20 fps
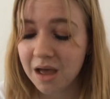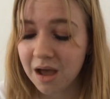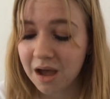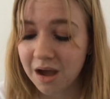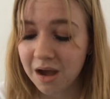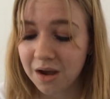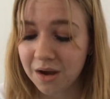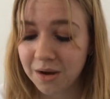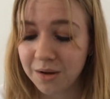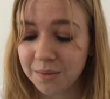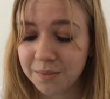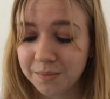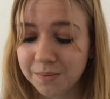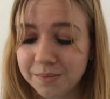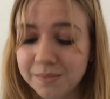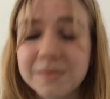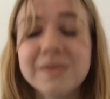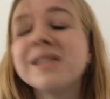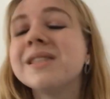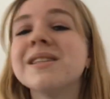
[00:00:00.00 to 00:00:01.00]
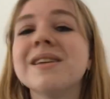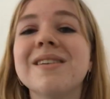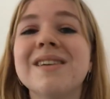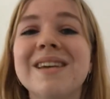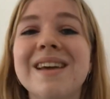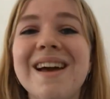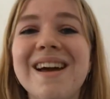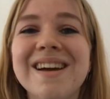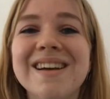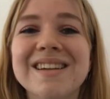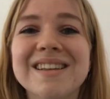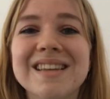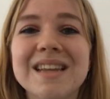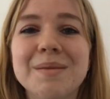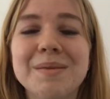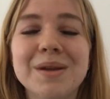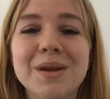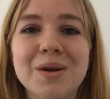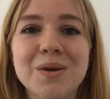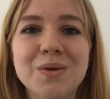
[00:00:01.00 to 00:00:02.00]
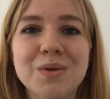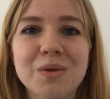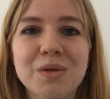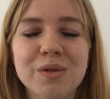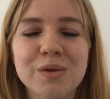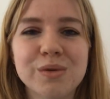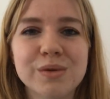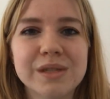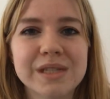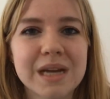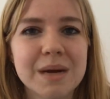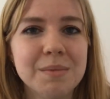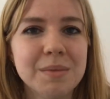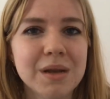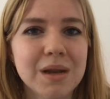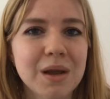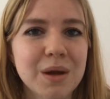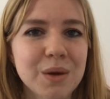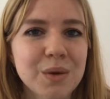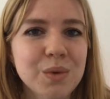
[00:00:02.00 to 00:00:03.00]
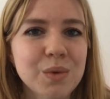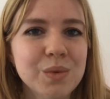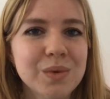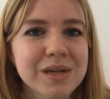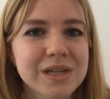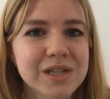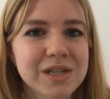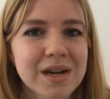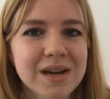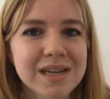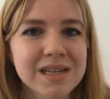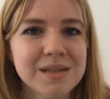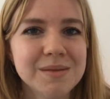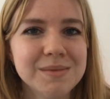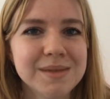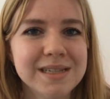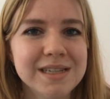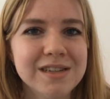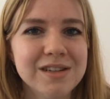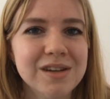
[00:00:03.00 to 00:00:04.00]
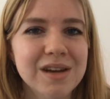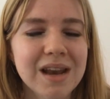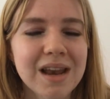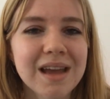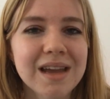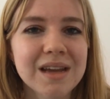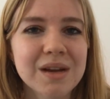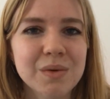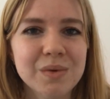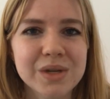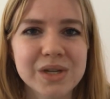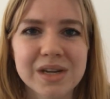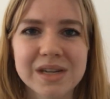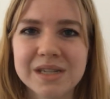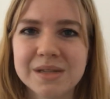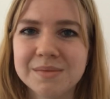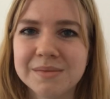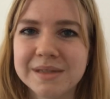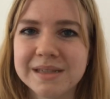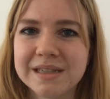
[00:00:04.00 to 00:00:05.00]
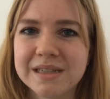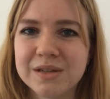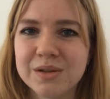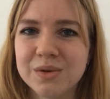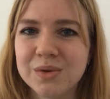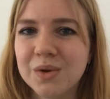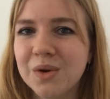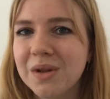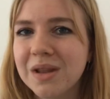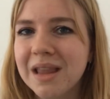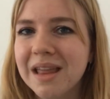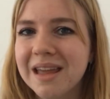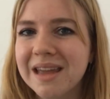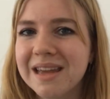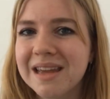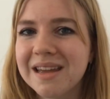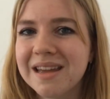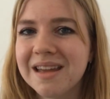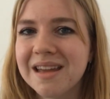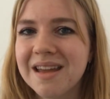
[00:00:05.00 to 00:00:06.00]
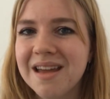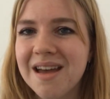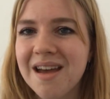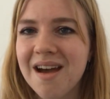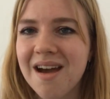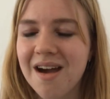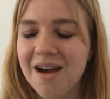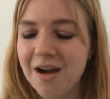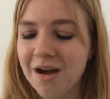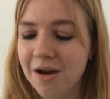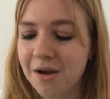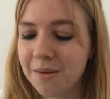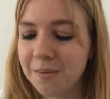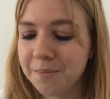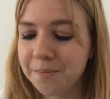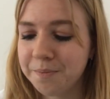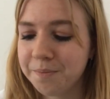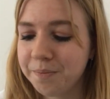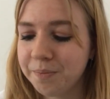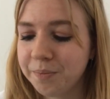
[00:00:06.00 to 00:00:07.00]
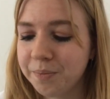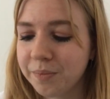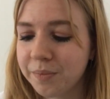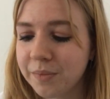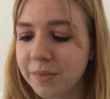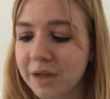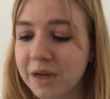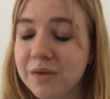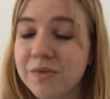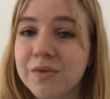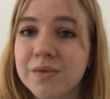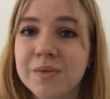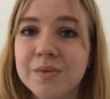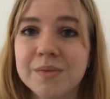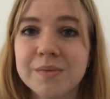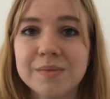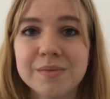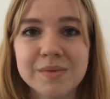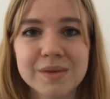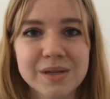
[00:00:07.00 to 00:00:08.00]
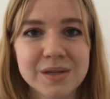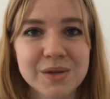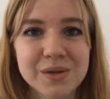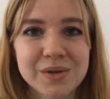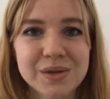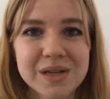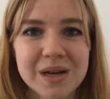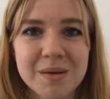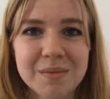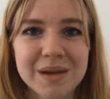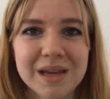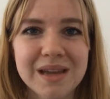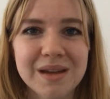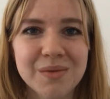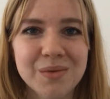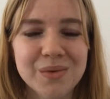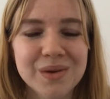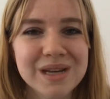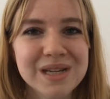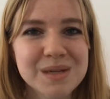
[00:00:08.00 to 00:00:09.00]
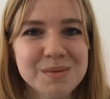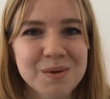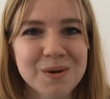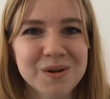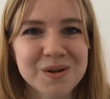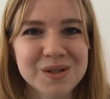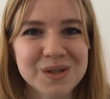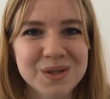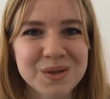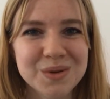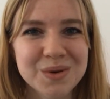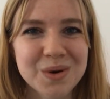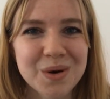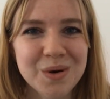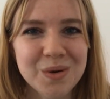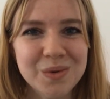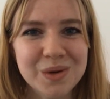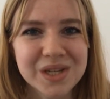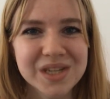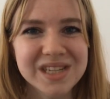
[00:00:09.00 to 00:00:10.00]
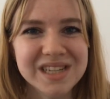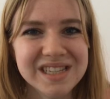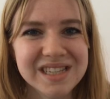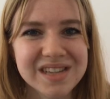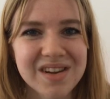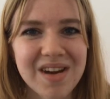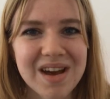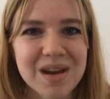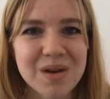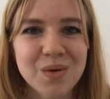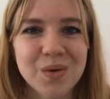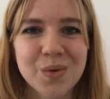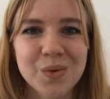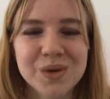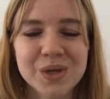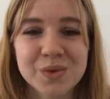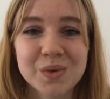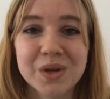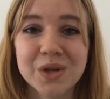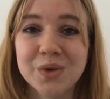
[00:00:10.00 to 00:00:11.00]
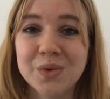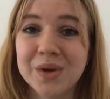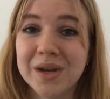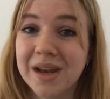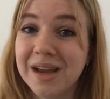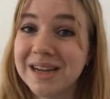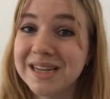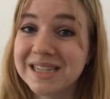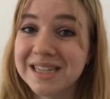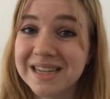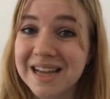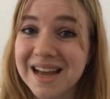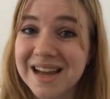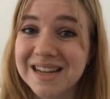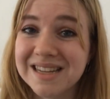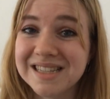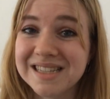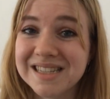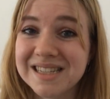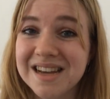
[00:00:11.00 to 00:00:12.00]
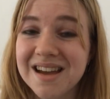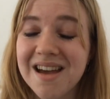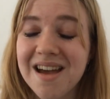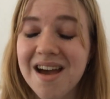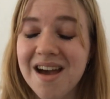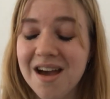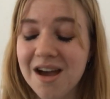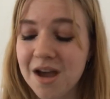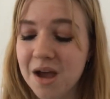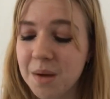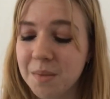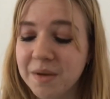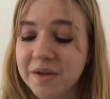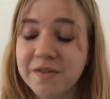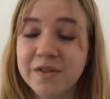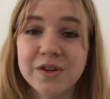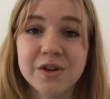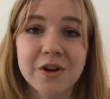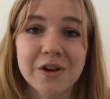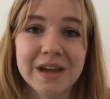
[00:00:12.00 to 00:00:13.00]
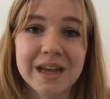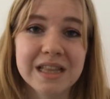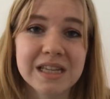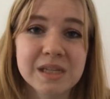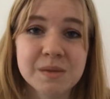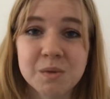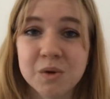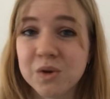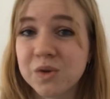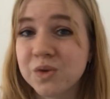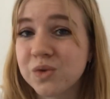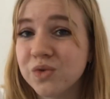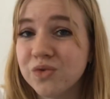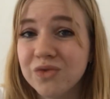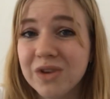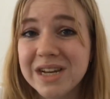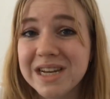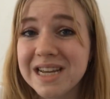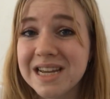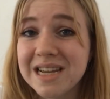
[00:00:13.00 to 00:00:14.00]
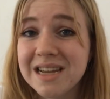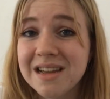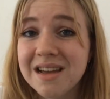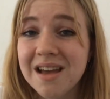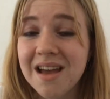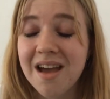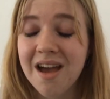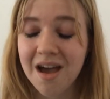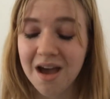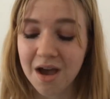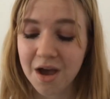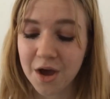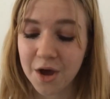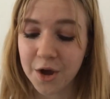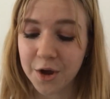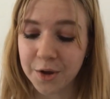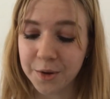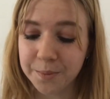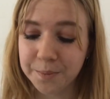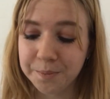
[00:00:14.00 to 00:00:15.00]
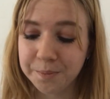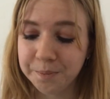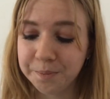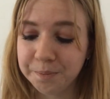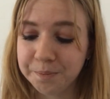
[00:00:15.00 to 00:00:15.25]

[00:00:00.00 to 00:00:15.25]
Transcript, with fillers: Um, so yeah, let me know your thoughts down below. Which items do you like? Which items do you not like? Um, do tell me which box you got, which design, or which one you would like to get. Um, if you don't get this box already. Um,